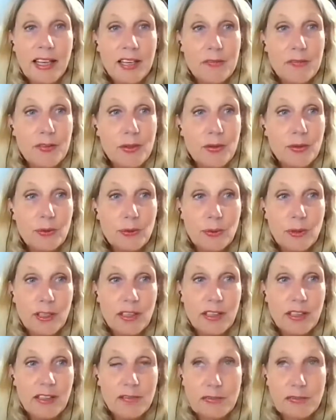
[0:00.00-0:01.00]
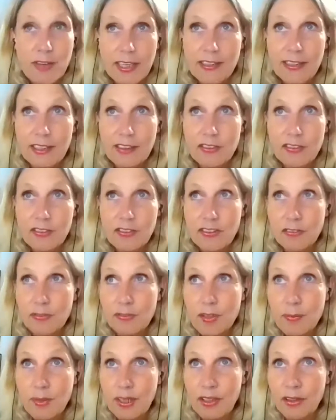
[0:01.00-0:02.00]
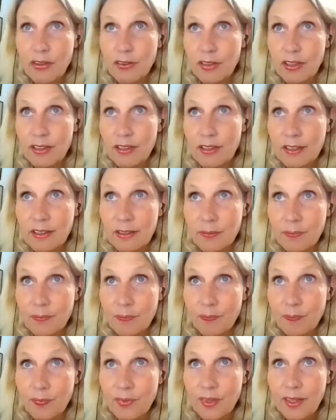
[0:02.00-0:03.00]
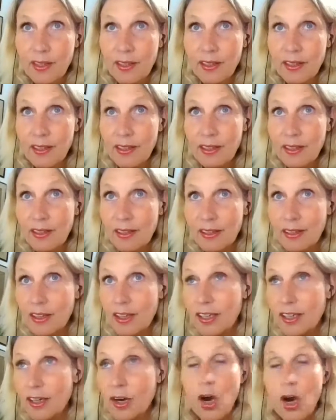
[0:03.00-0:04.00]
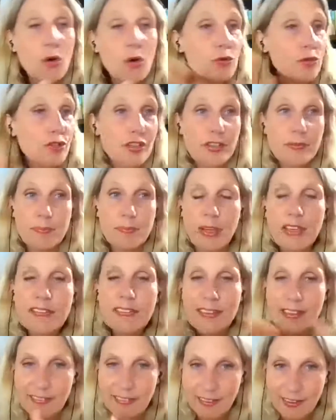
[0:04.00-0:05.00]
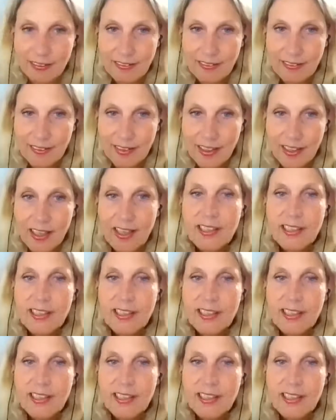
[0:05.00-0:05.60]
if you finance female-owned businesses,